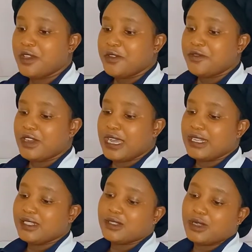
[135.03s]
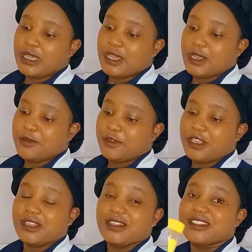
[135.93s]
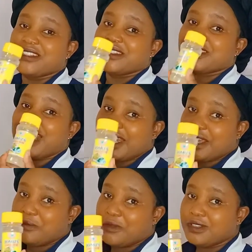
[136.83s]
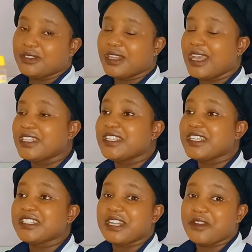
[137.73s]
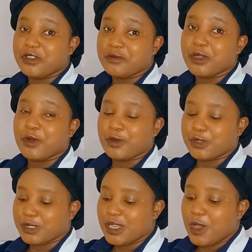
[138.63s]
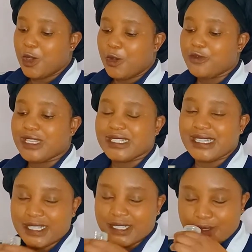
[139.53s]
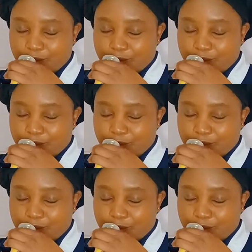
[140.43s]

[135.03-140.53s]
For us, for English is cardamom. I just love it because of the scent.